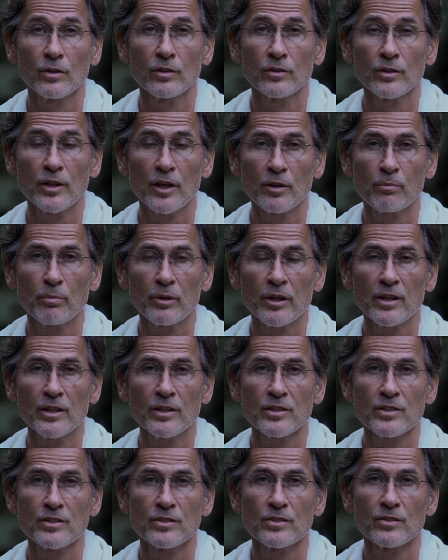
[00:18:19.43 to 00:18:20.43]
take
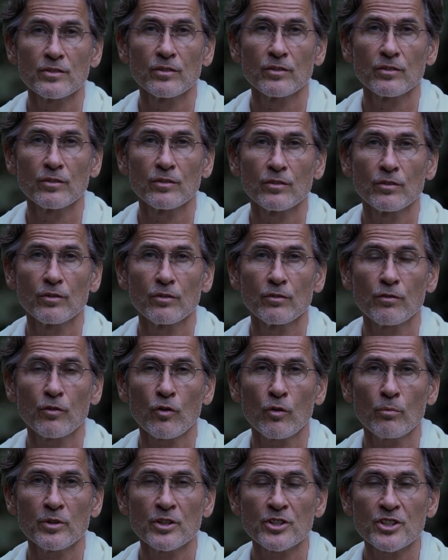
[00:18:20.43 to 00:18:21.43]
place
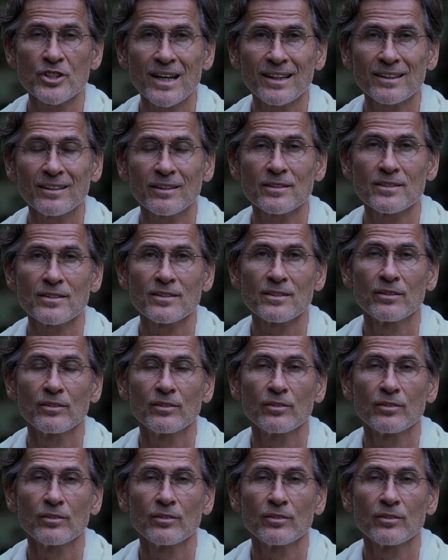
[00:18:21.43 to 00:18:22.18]
from the subtlest